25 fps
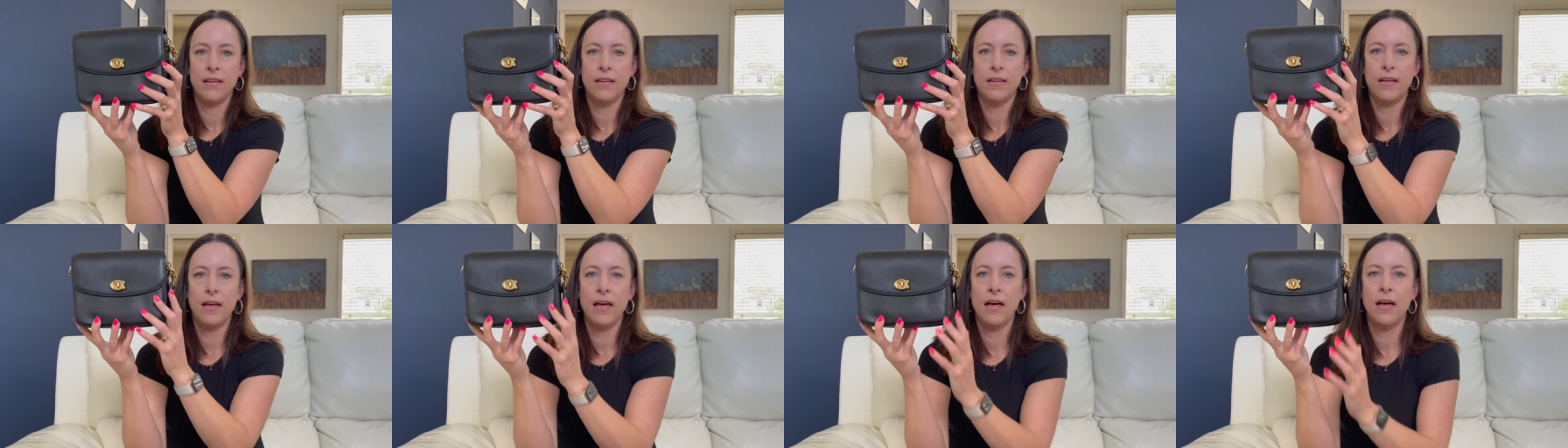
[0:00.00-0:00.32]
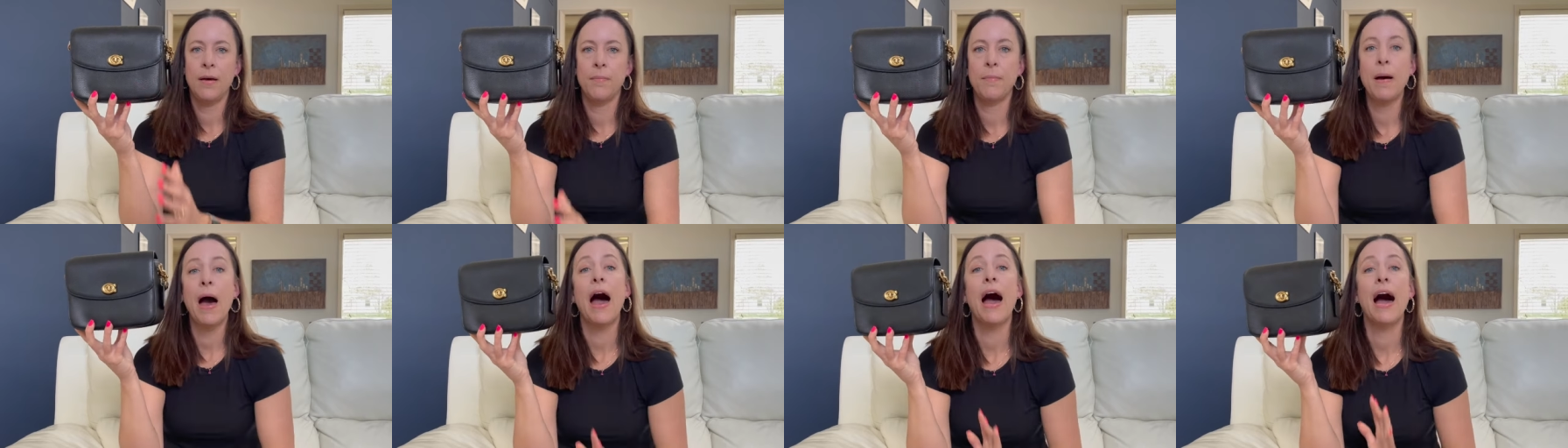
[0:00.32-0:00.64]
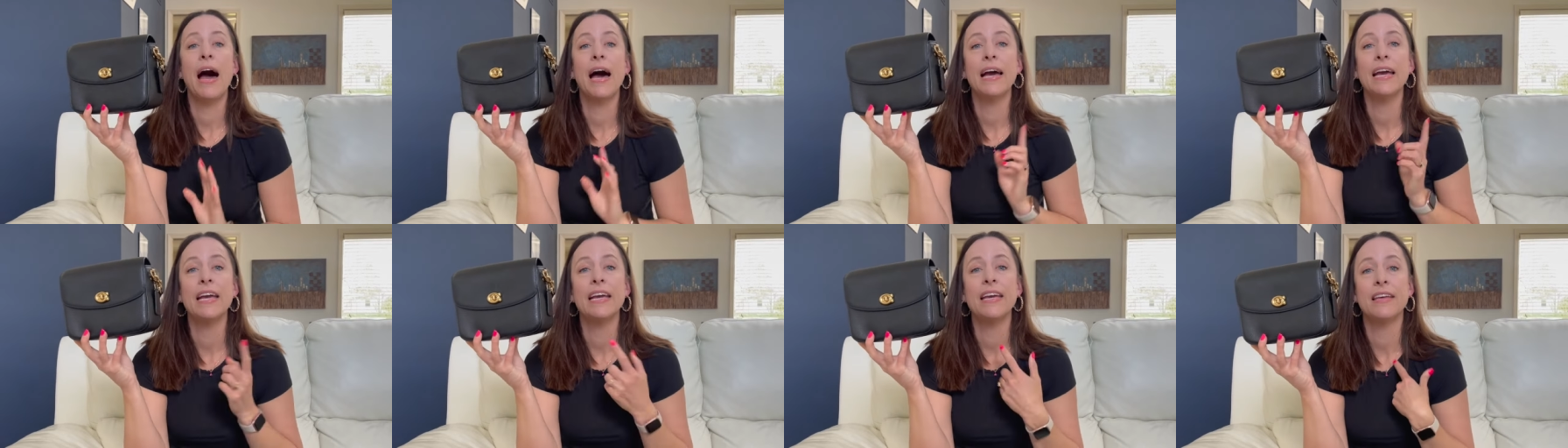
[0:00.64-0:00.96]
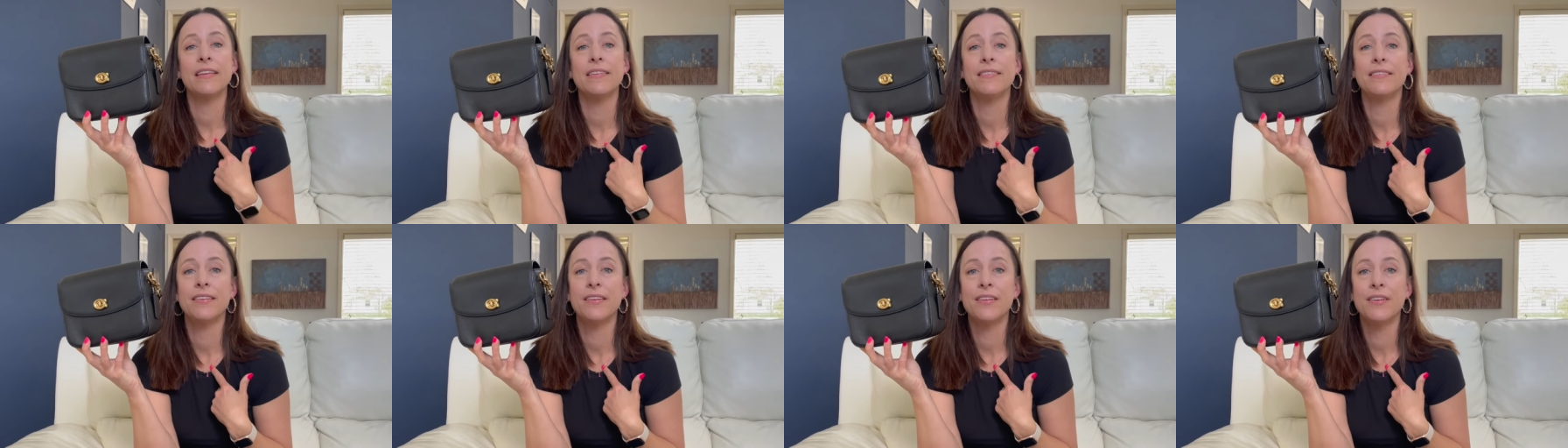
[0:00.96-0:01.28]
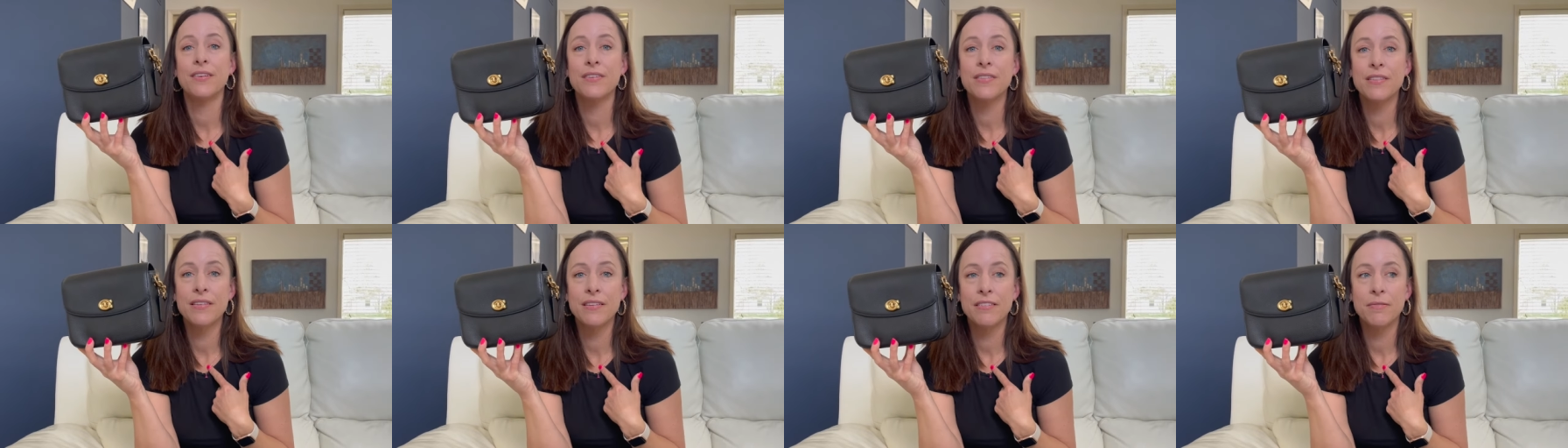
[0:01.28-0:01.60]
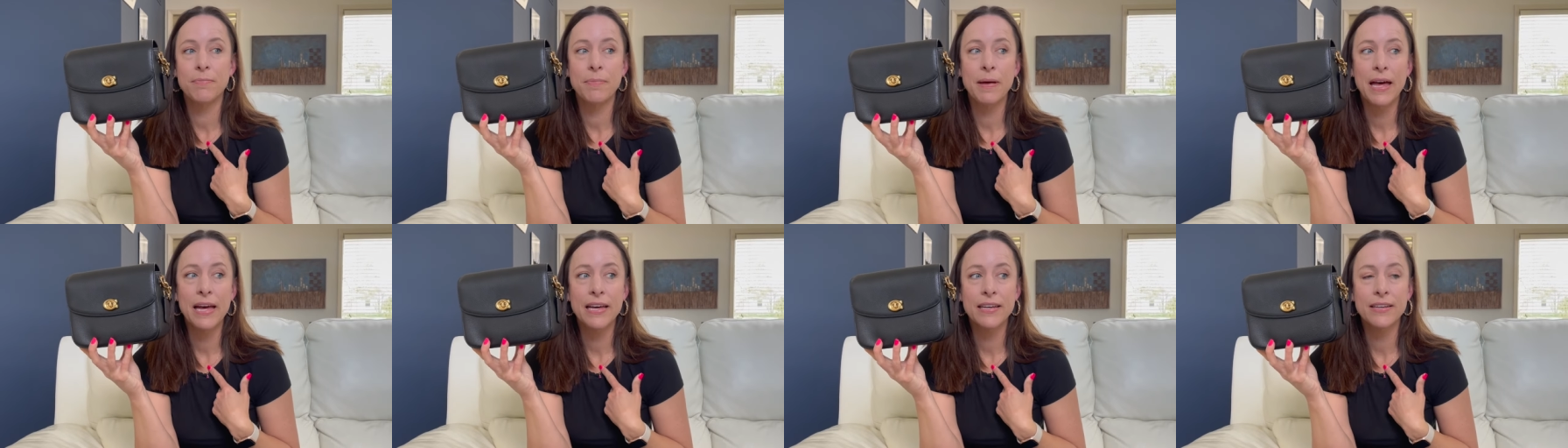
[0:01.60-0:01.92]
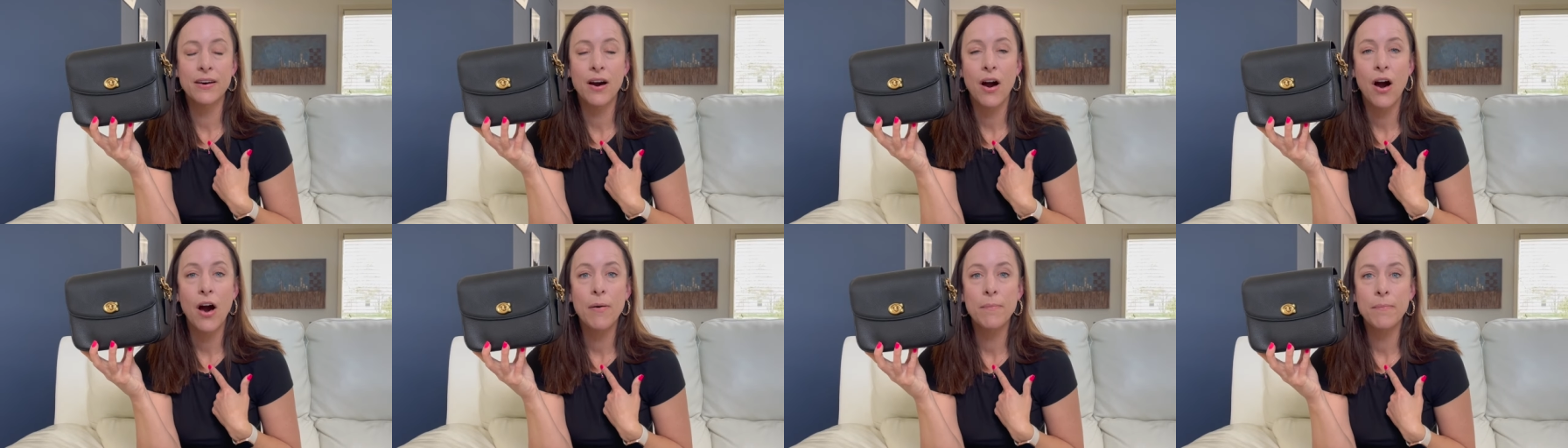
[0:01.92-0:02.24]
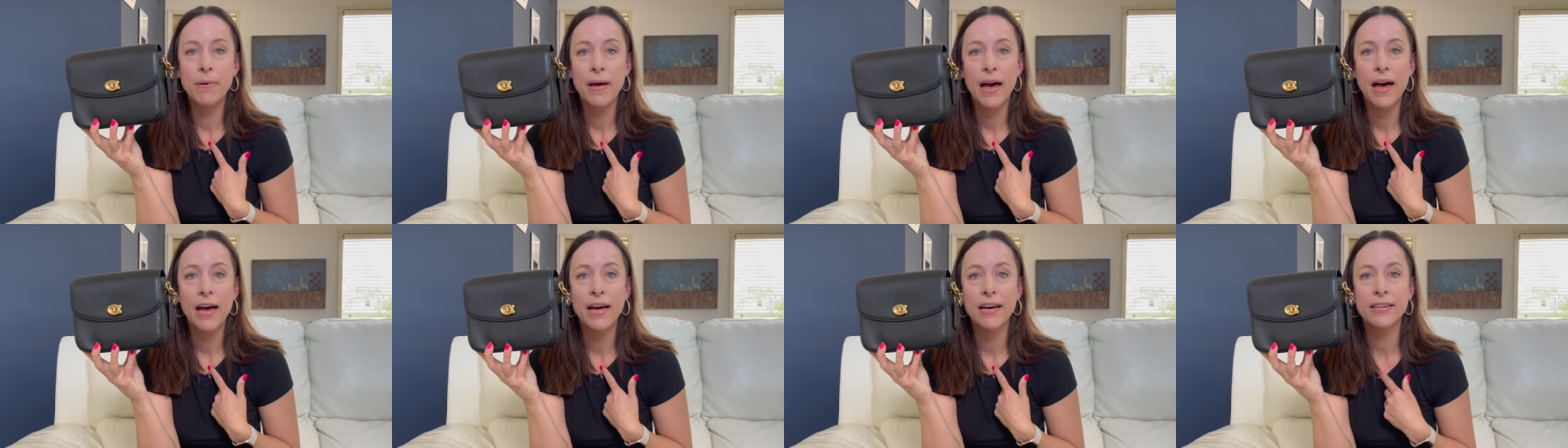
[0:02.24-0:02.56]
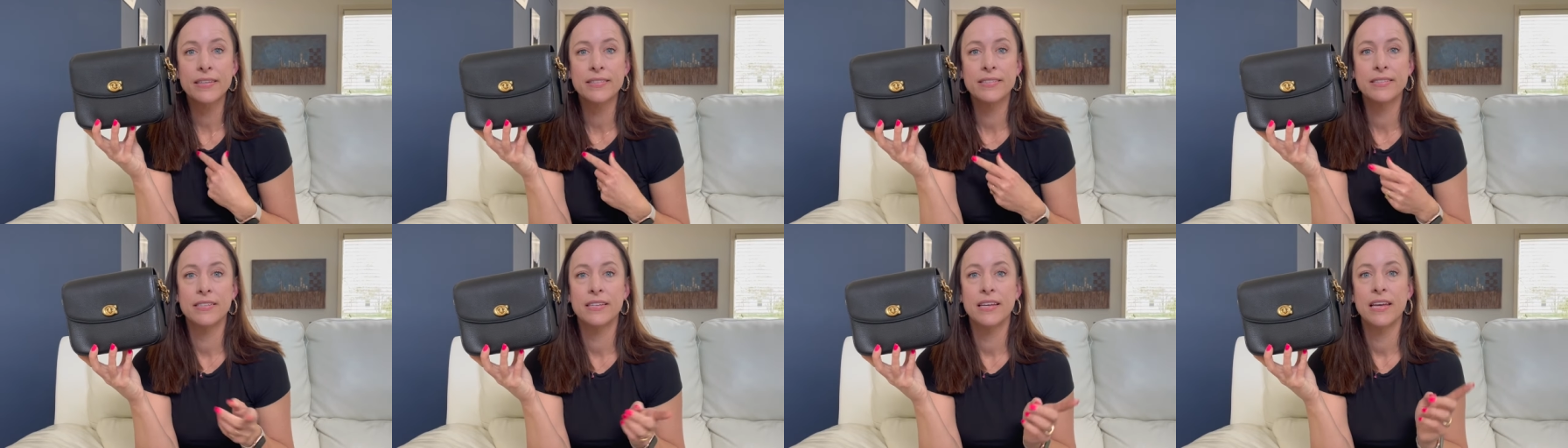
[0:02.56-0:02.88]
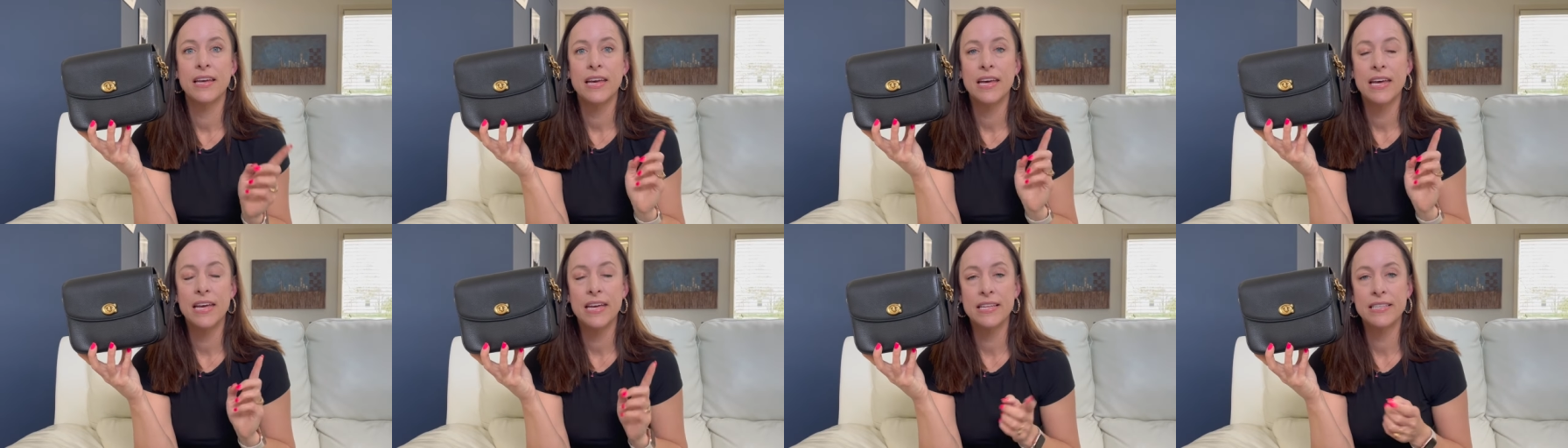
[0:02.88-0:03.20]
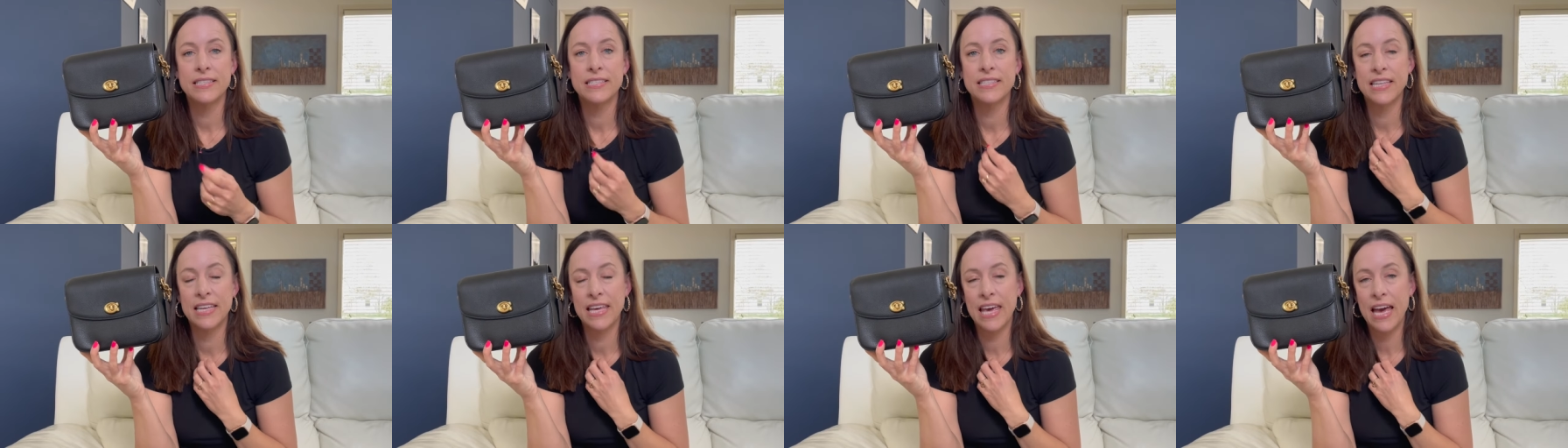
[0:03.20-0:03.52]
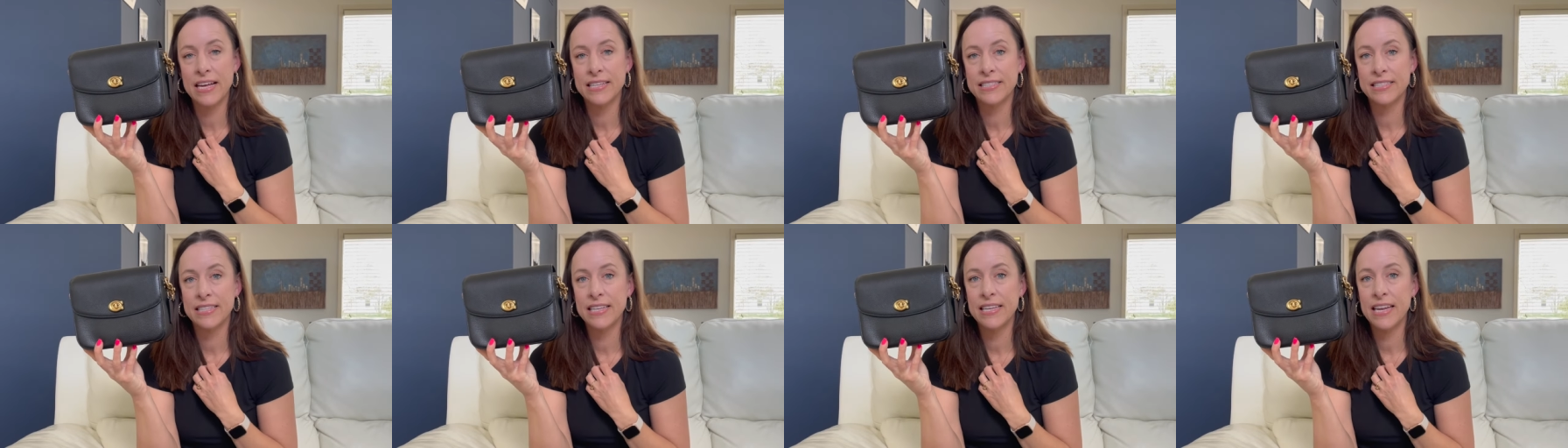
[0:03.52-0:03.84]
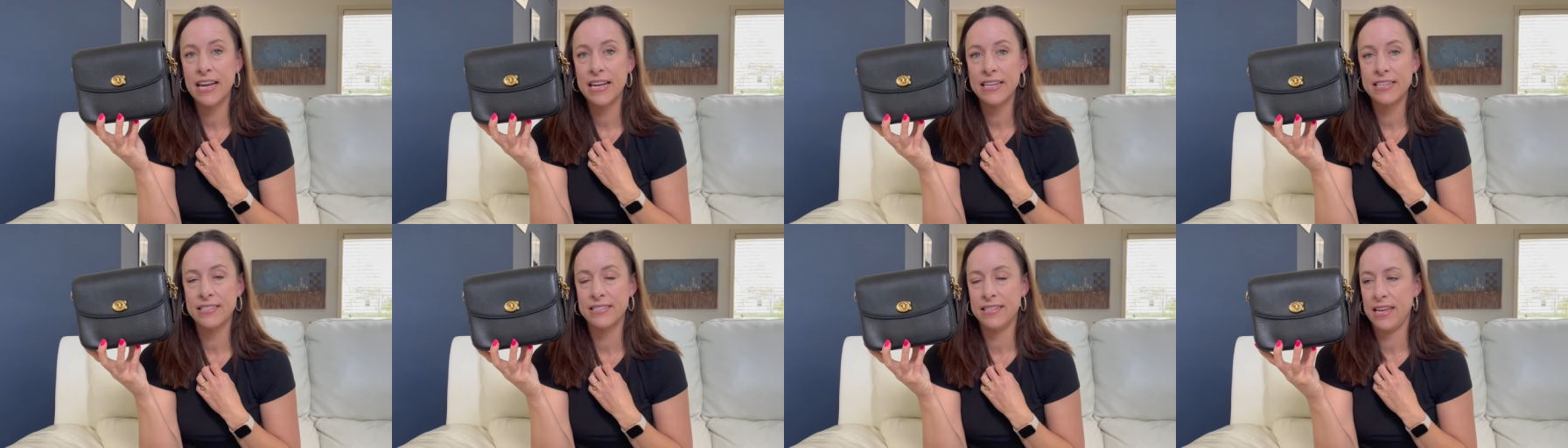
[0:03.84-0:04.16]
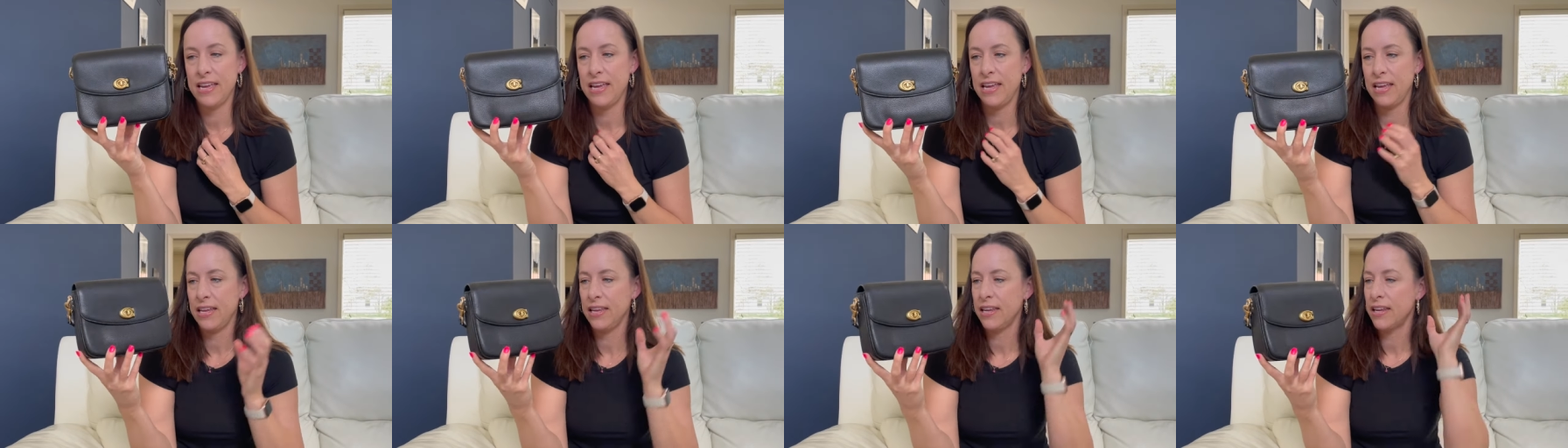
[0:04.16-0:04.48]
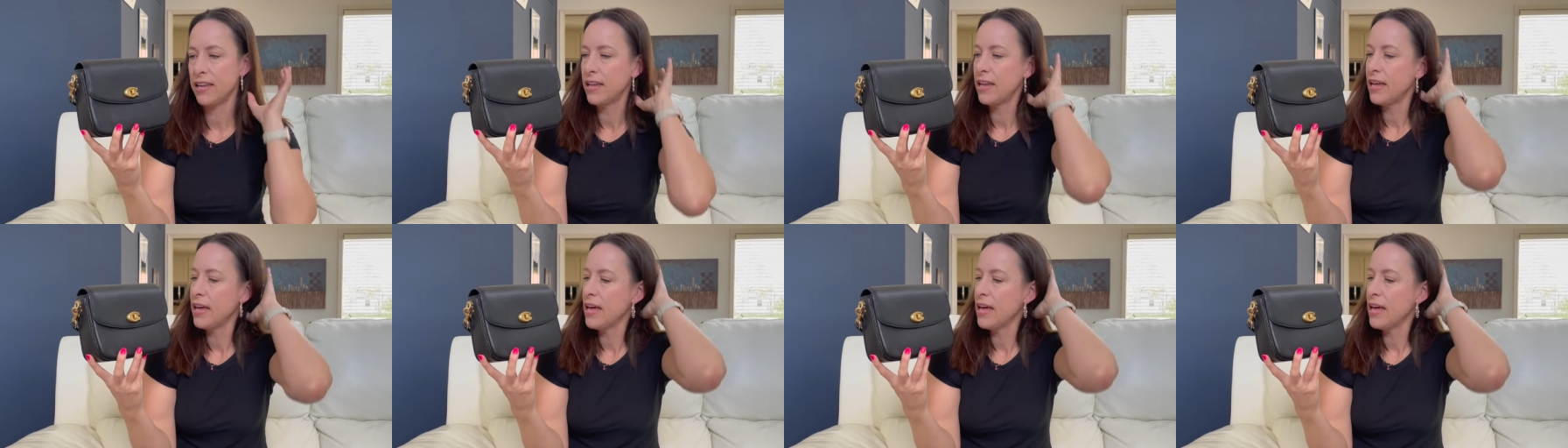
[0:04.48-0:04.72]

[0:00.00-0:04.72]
Um, I consider this bag compact. It's the Cassie 19.